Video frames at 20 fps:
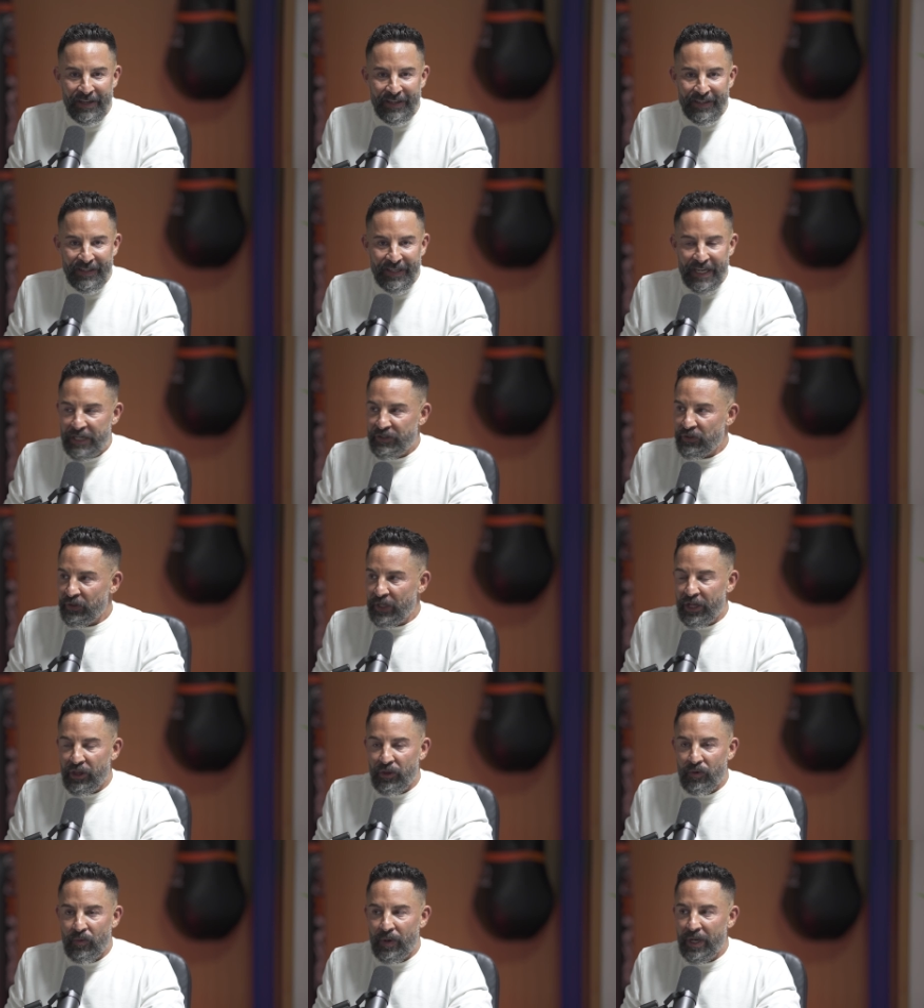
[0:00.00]
You guys are
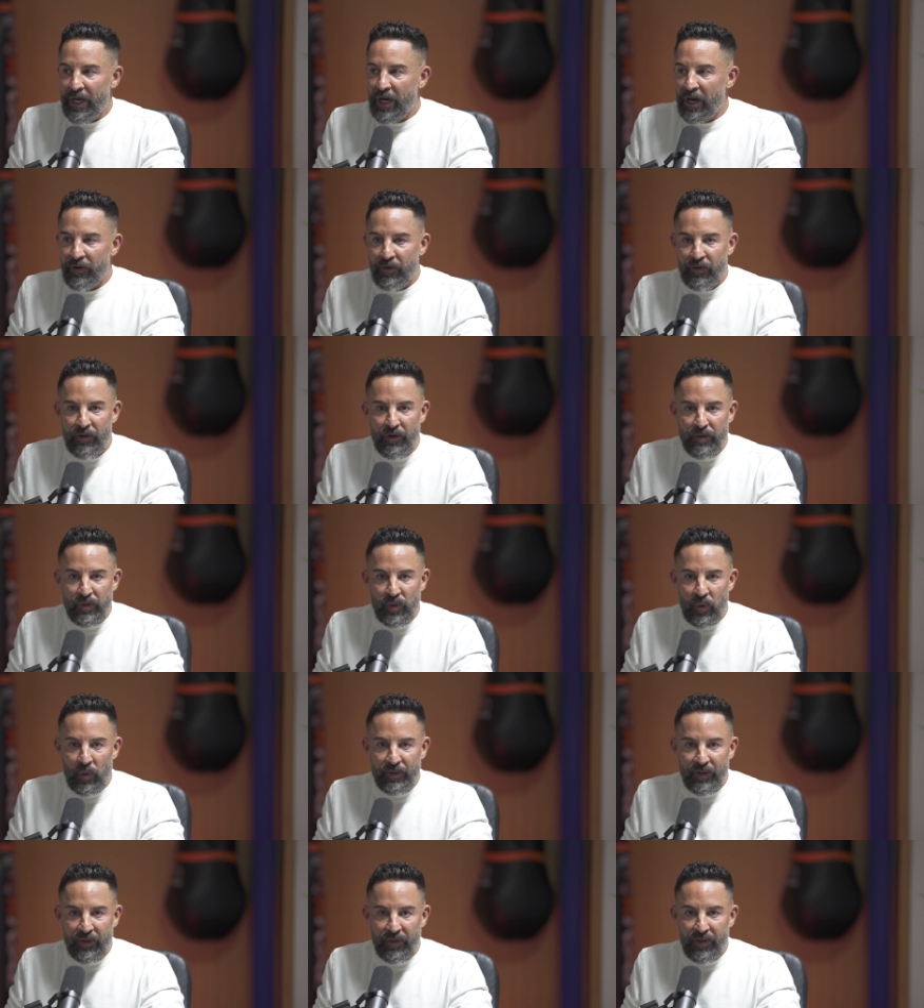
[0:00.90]
like 300 years
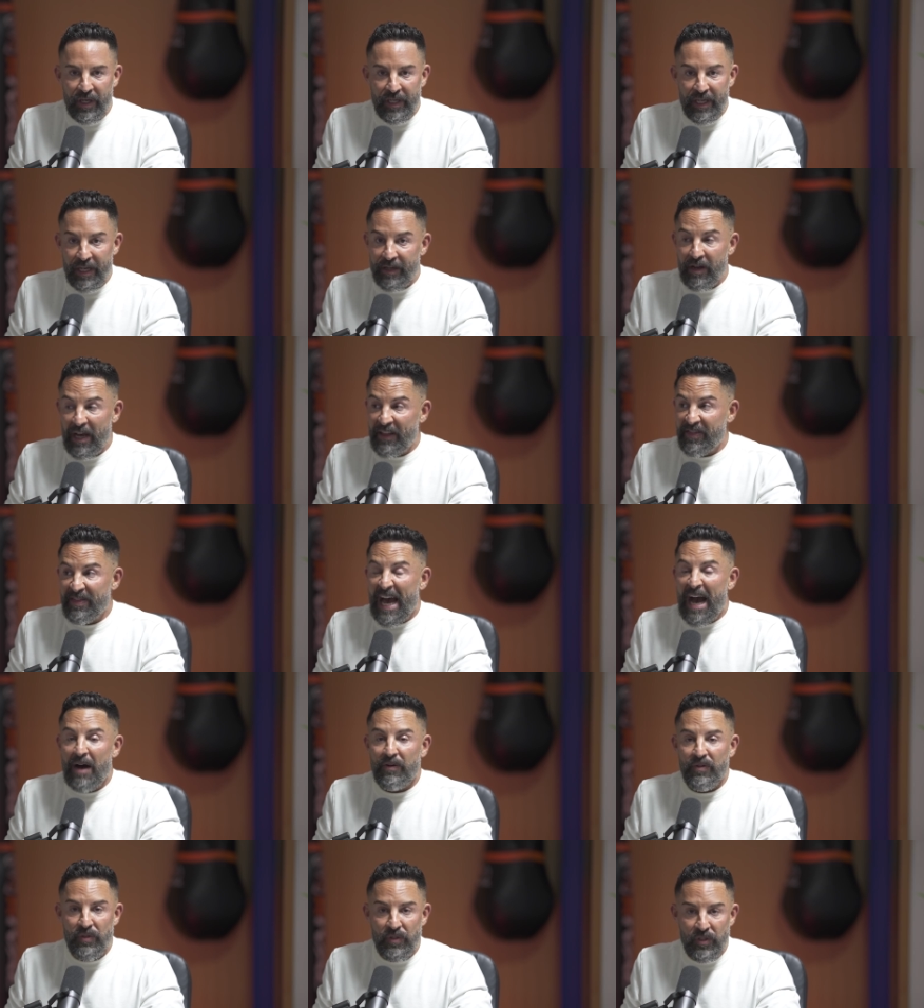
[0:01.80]
old and thinking,
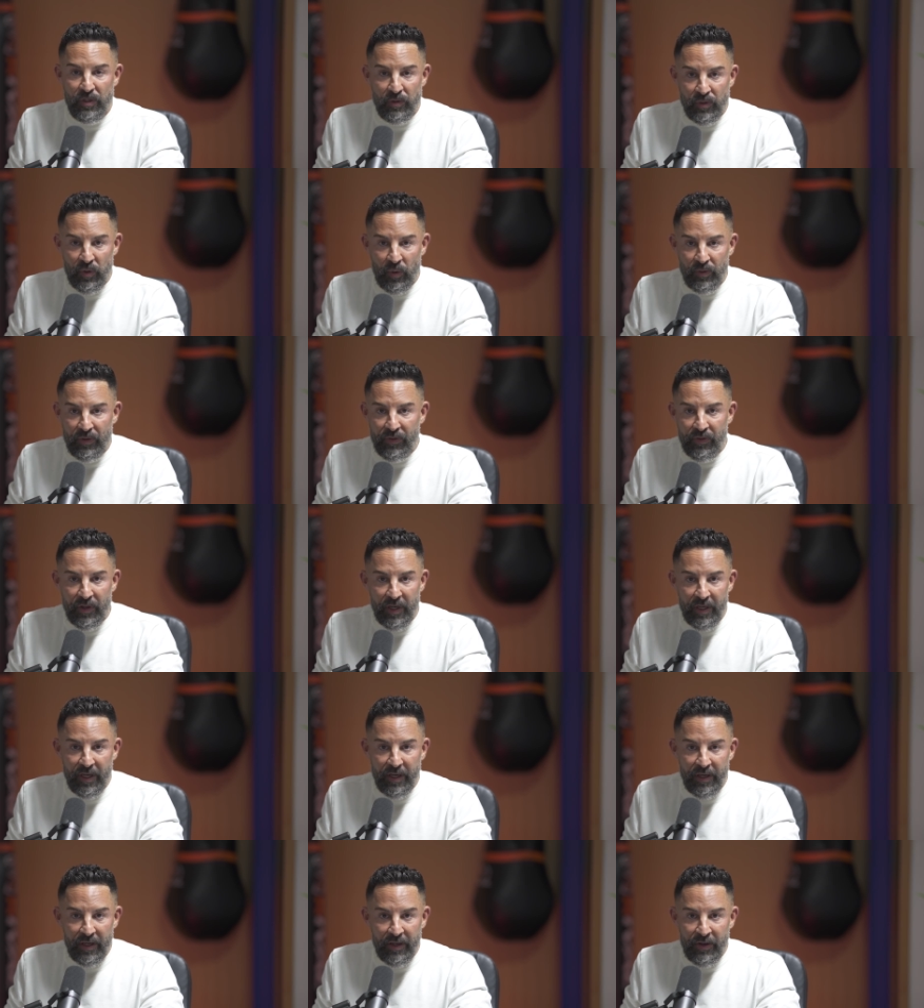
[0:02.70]
1,000 years old and
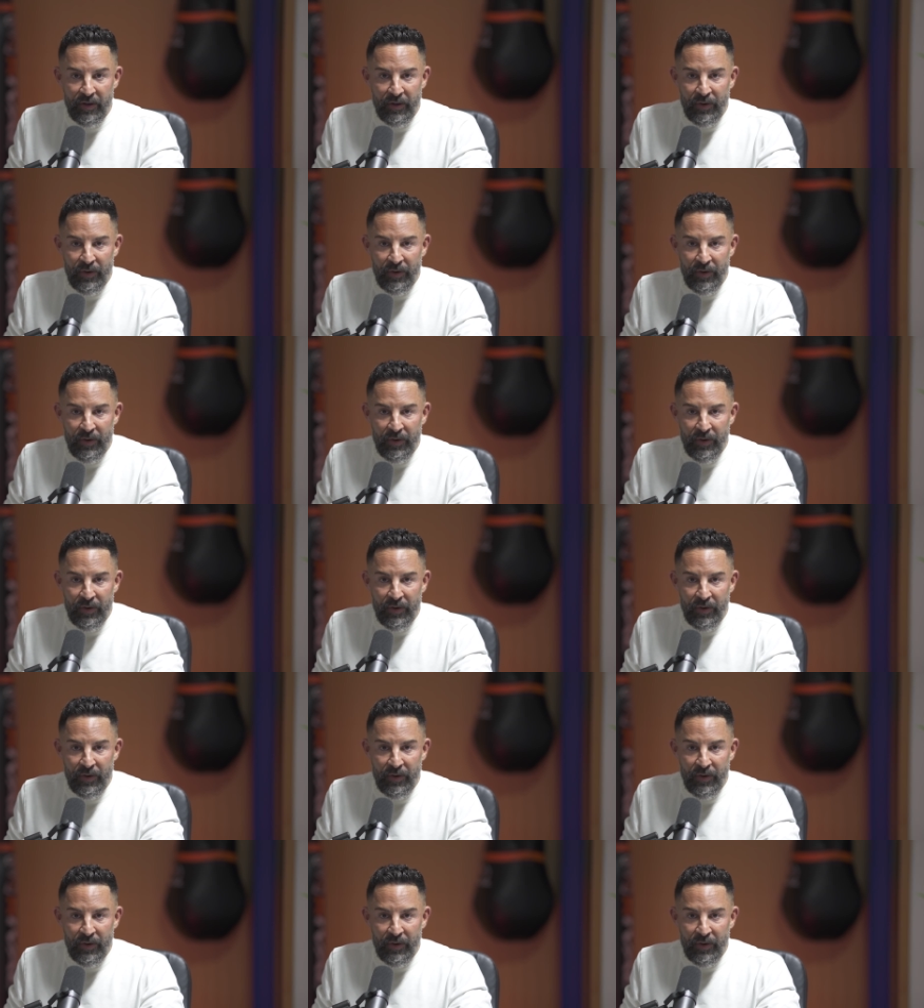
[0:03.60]
thinking.